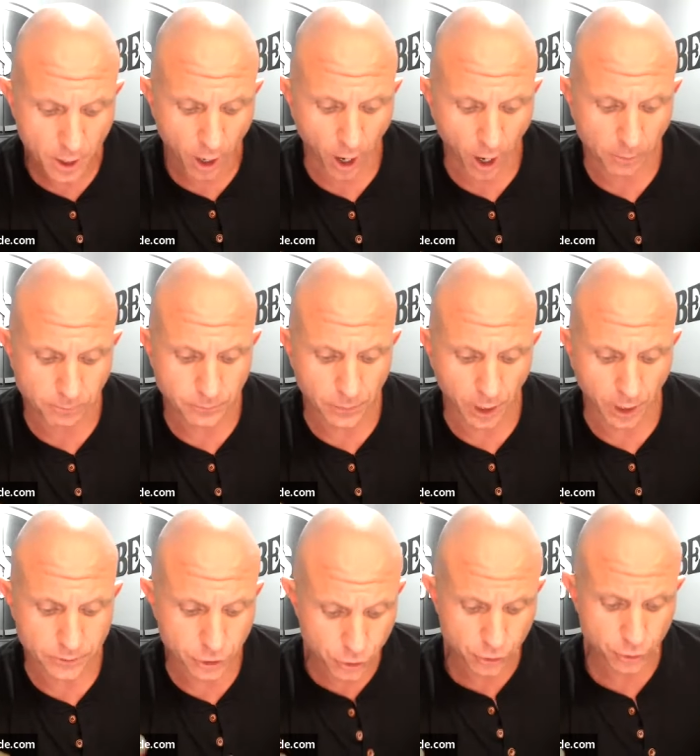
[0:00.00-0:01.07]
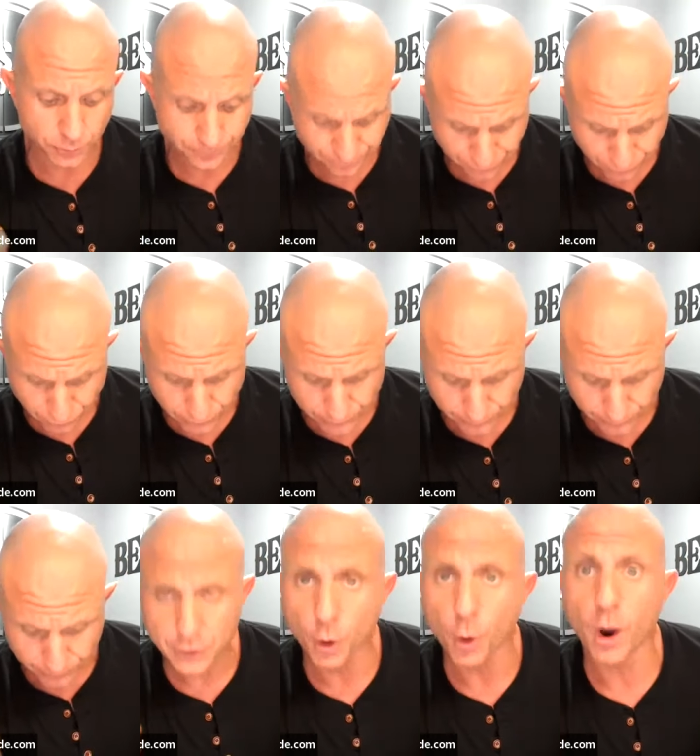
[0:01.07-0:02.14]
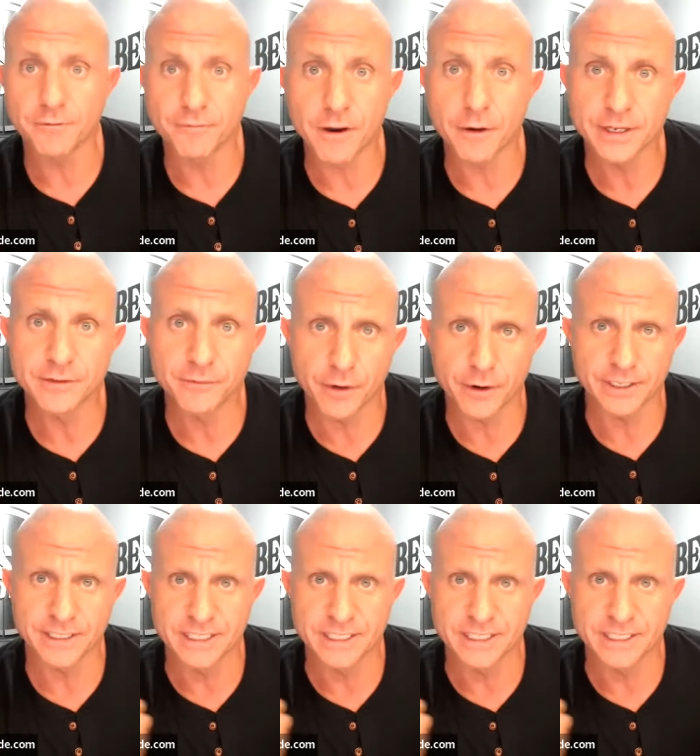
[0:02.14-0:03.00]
um, uh, to you know, a very, very